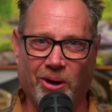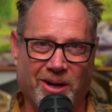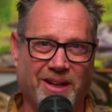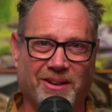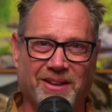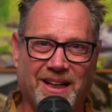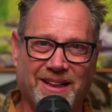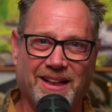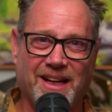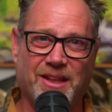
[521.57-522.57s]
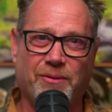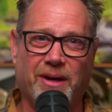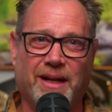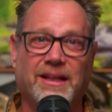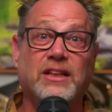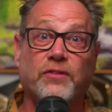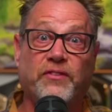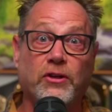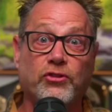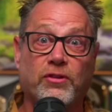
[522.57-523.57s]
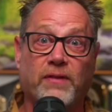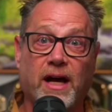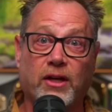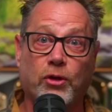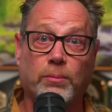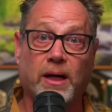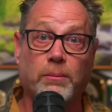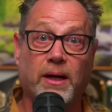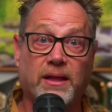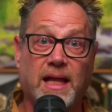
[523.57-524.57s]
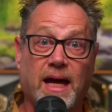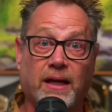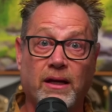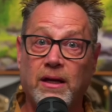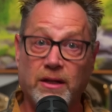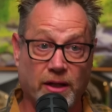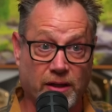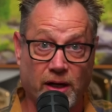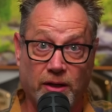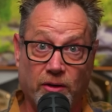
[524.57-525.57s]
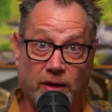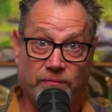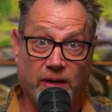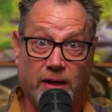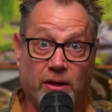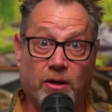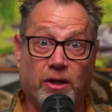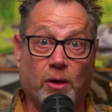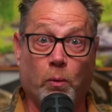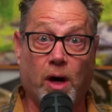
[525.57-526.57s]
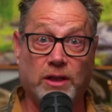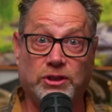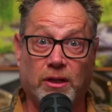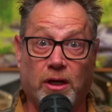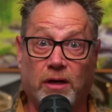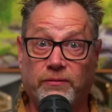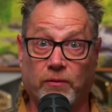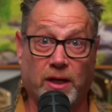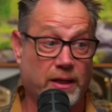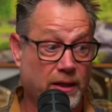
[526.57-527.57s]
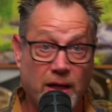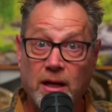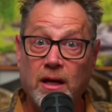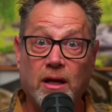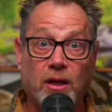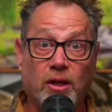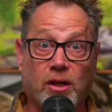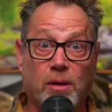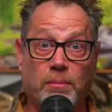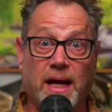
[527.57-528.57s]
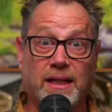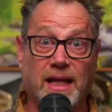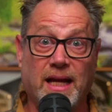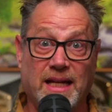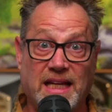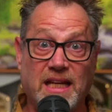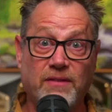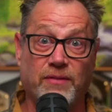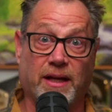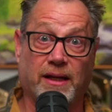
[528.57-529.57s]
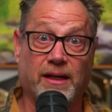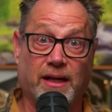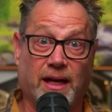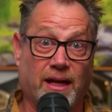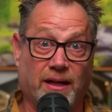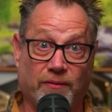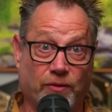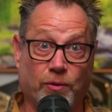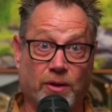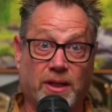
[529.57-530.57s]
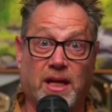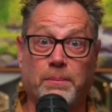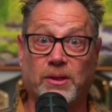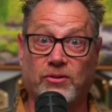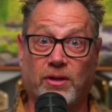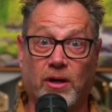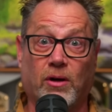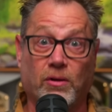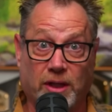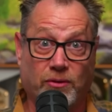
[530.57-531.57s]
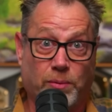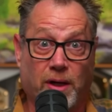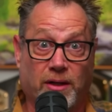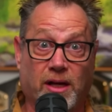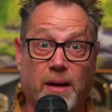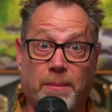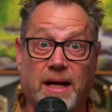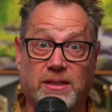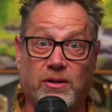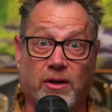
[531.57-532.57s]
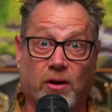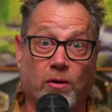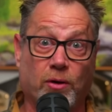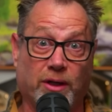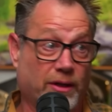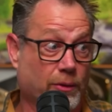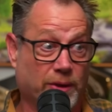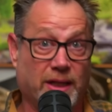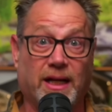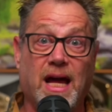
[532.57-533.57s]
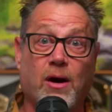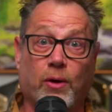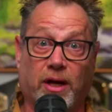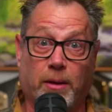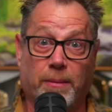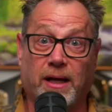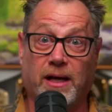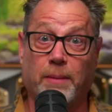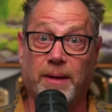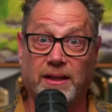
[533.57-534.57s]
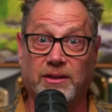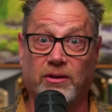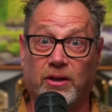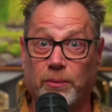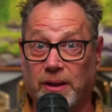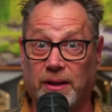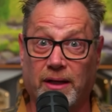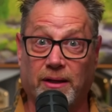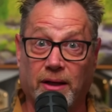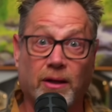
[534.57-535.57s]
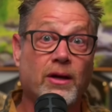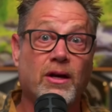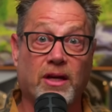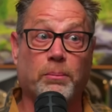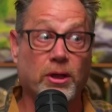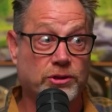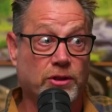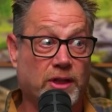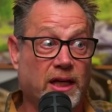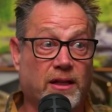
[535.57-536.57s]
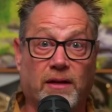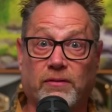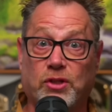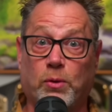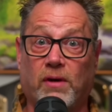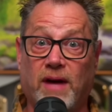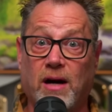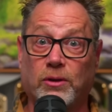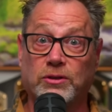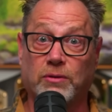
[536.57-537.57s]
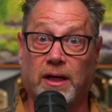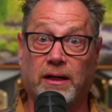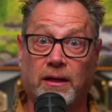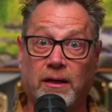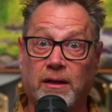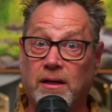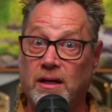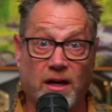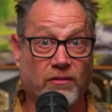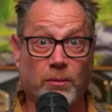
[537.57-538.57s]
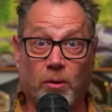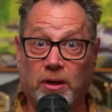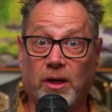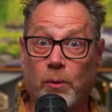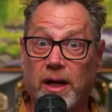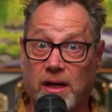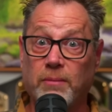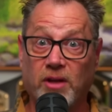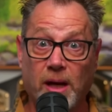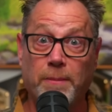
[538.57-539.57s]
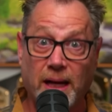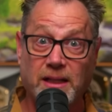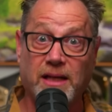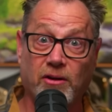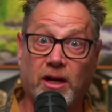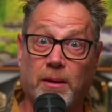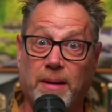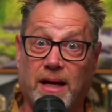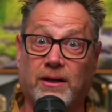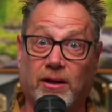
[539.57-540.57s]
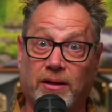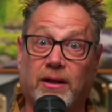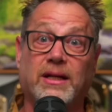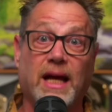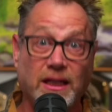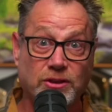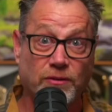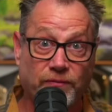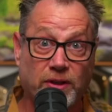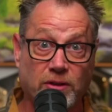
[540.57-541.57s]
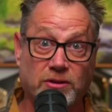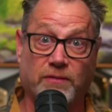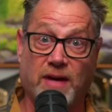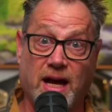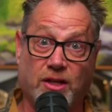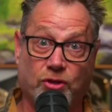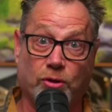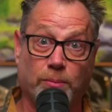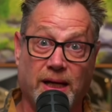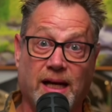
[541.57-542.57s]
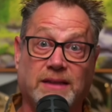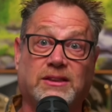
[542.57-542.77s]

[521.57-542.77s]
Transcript: I learned that in ninth grade. Nature fills a vacuum. How about that? You cut your finger, you wash it off, right? You come back that evening, and if you didn't keep it sterile, guess what? You got bacteria growing in there. Within an hour, you got bacteria in, there. You brush your teeth every 12 hours, right? Every morning you wake up, you got bacteria back on there. Nature fills a vacuum. Yes.